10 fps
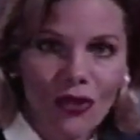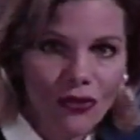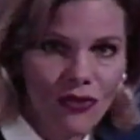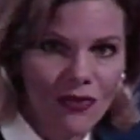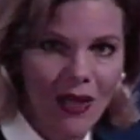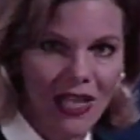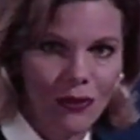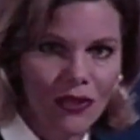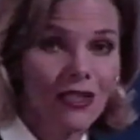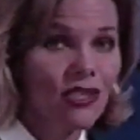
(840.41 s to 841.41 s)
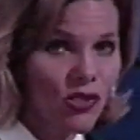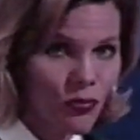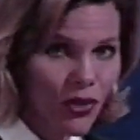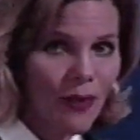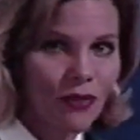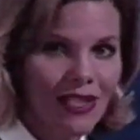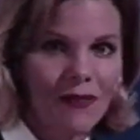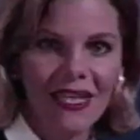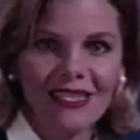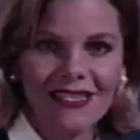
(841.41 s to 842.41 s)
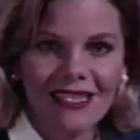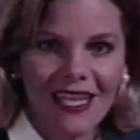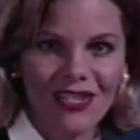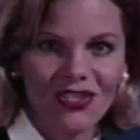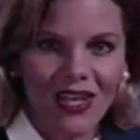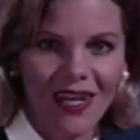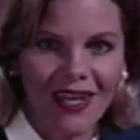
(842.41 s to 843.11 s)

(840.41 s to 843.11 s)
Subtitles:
owner's manual to properly make this connection.